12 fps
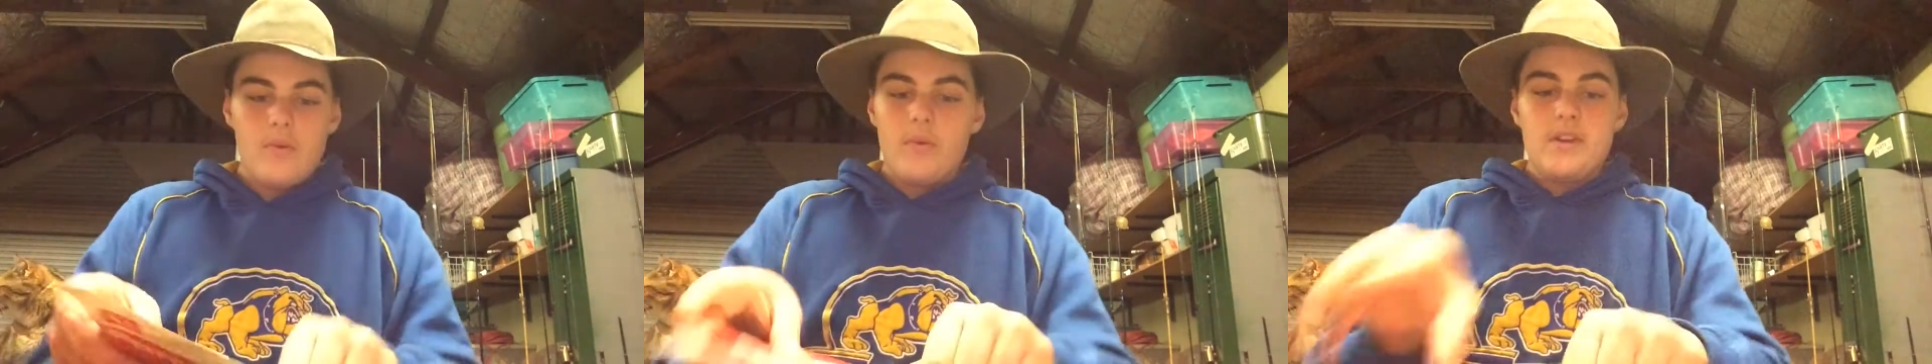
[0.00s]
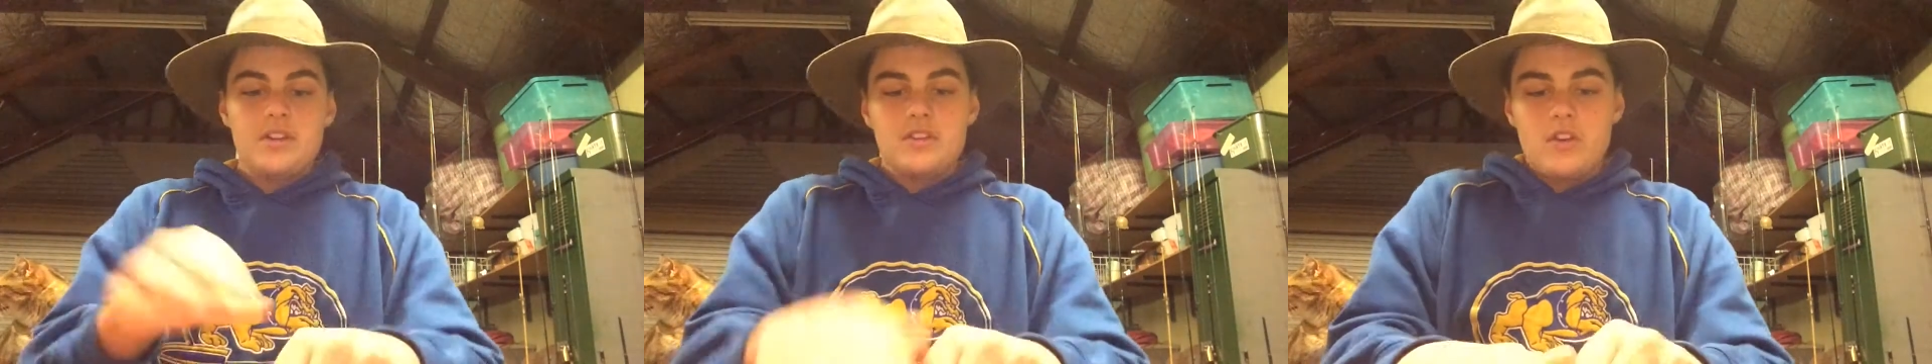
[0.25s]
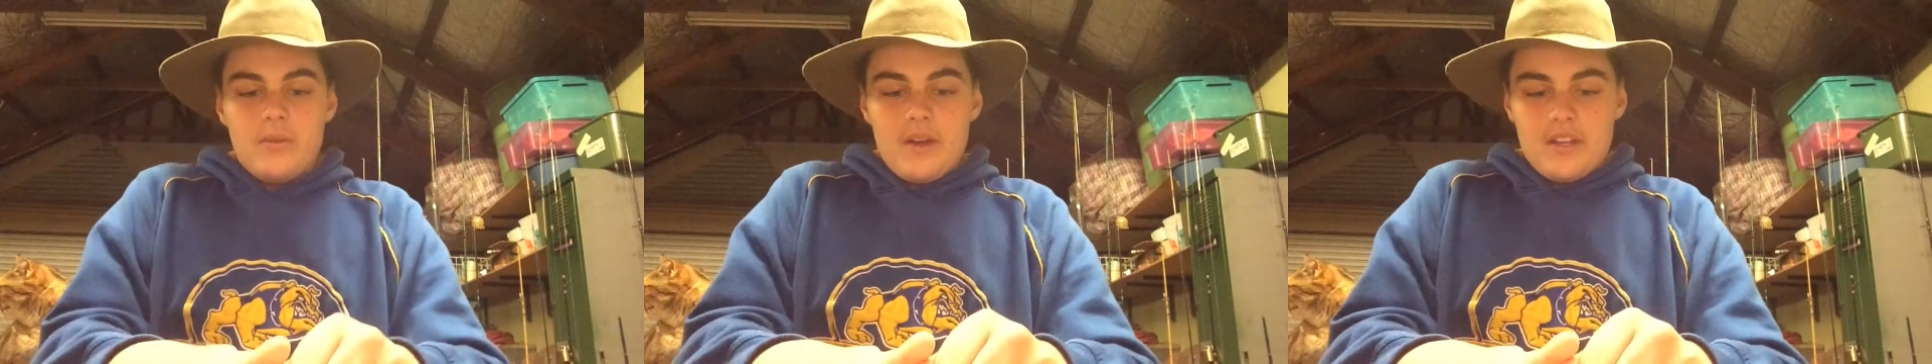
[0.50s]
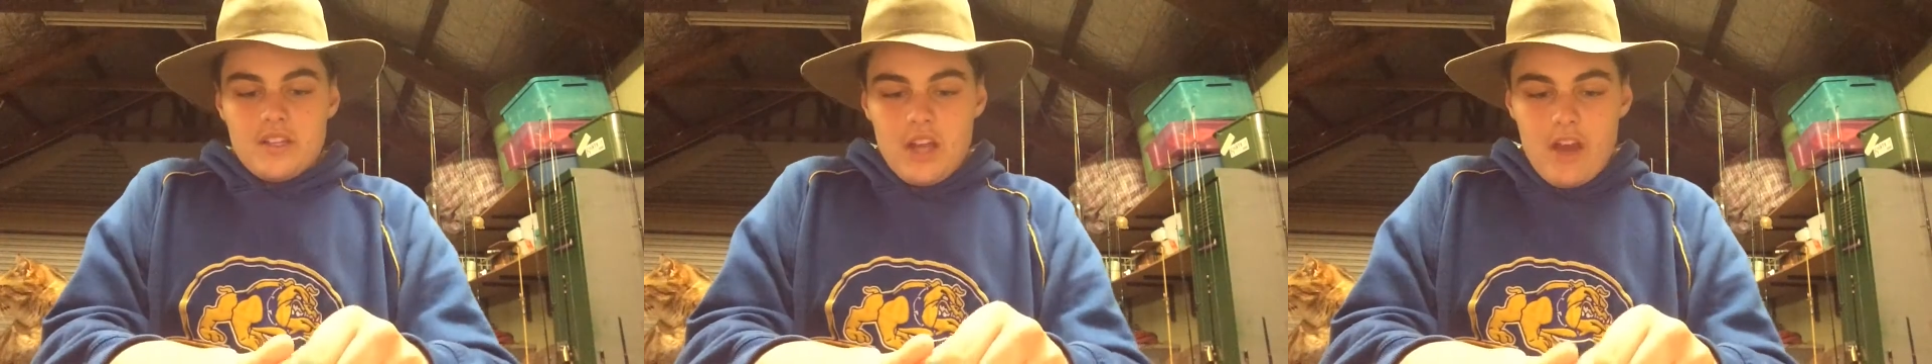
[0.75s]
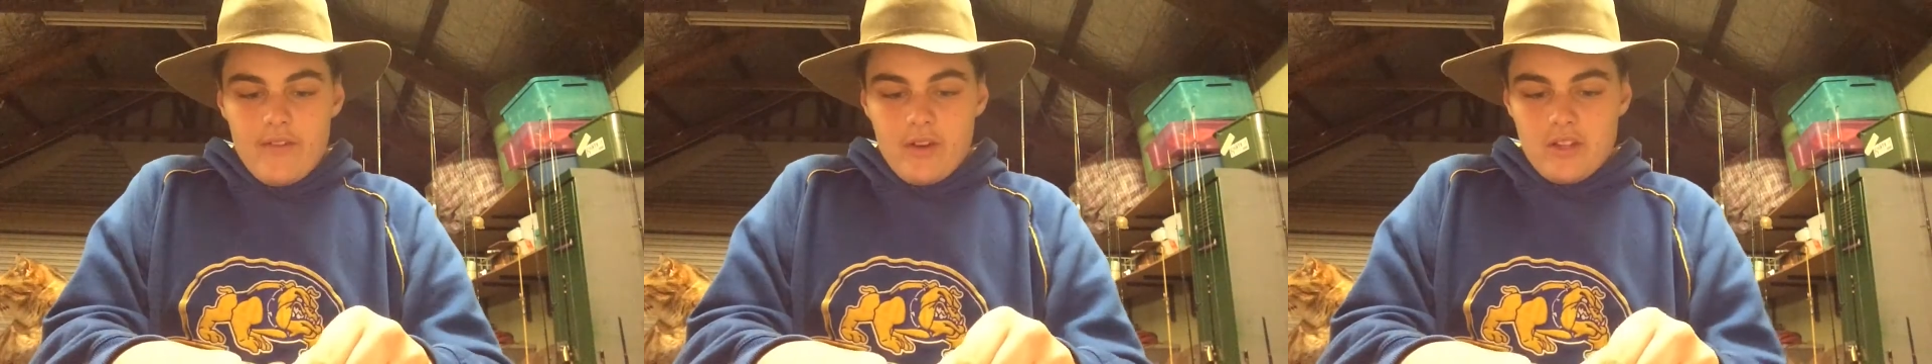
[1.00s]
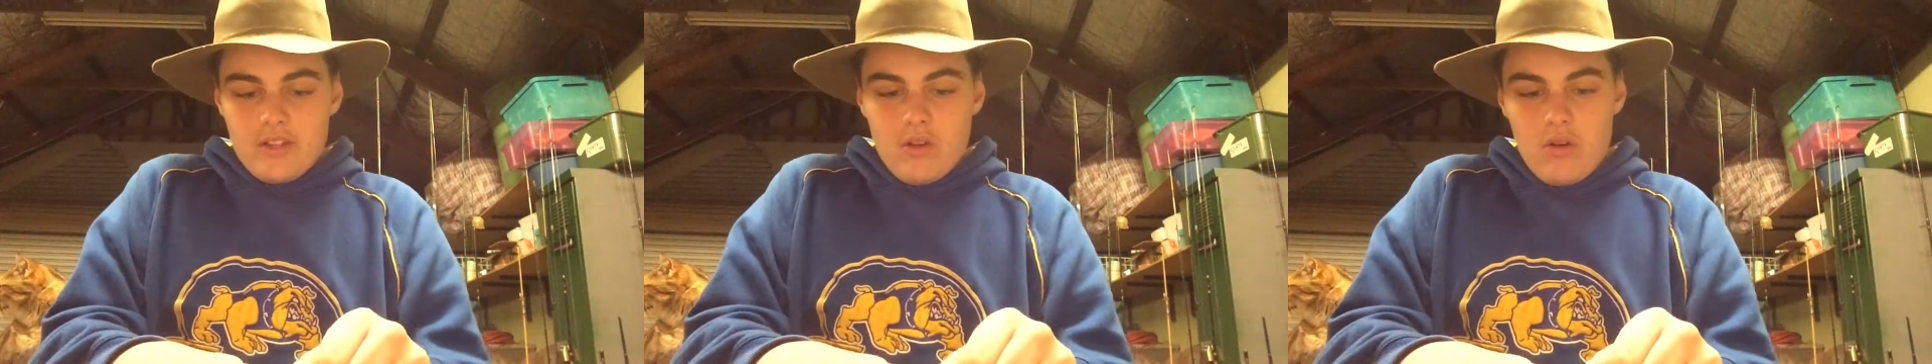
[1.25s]
Winter's almost over.
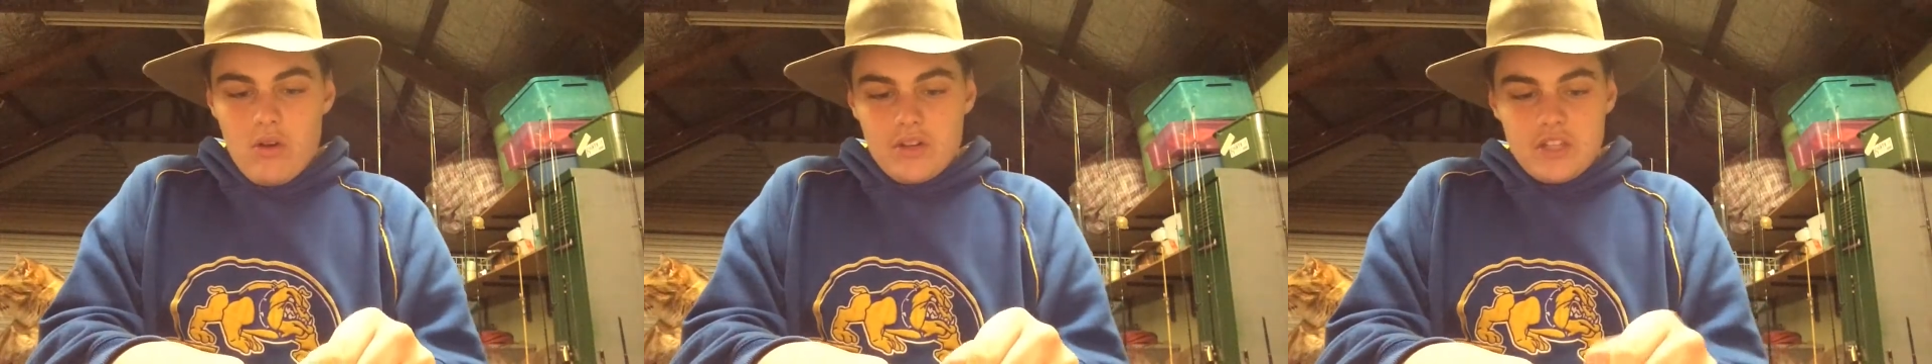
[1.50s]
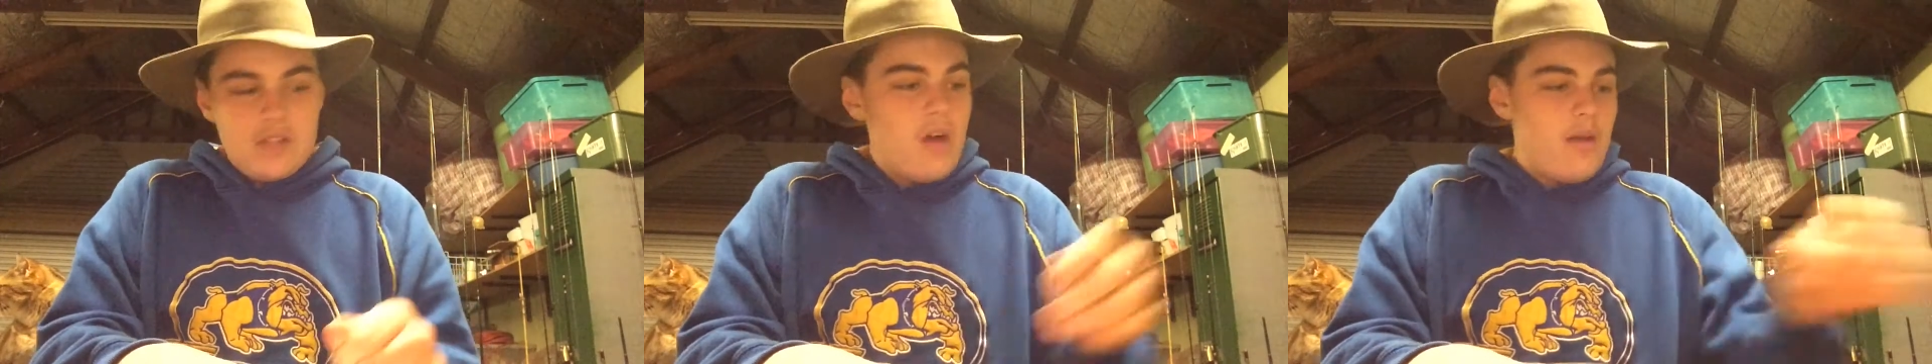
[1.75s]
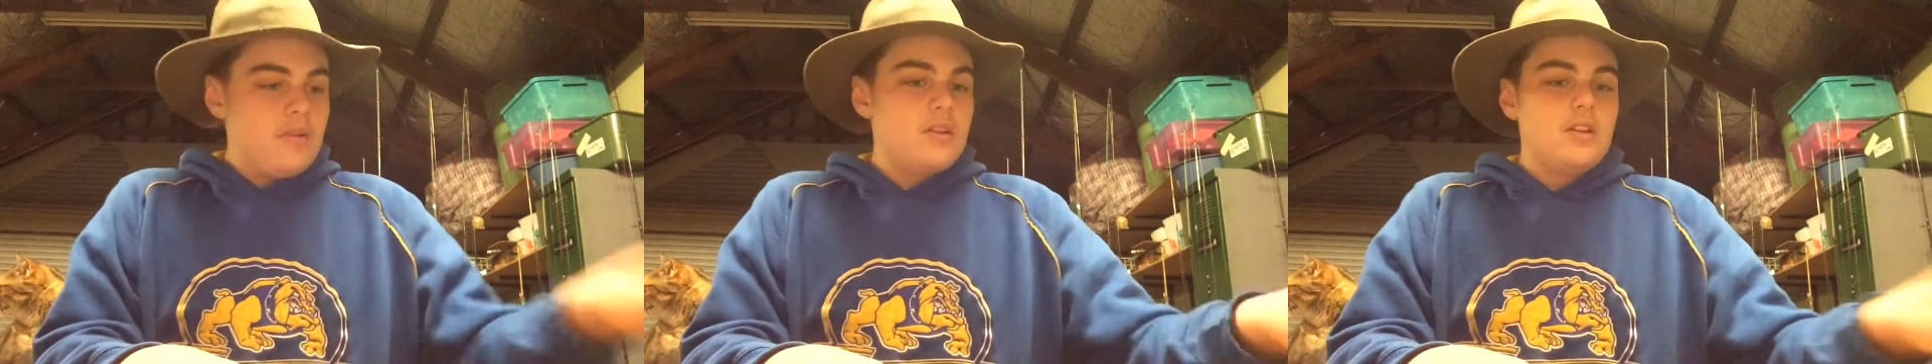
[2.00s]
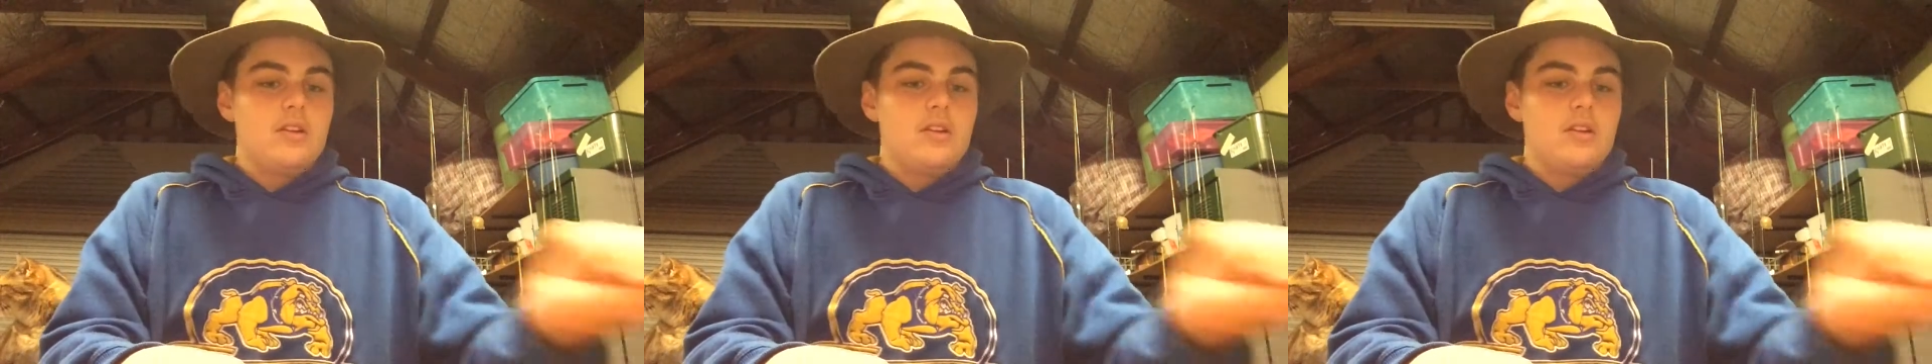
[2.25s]
It's August at the moment,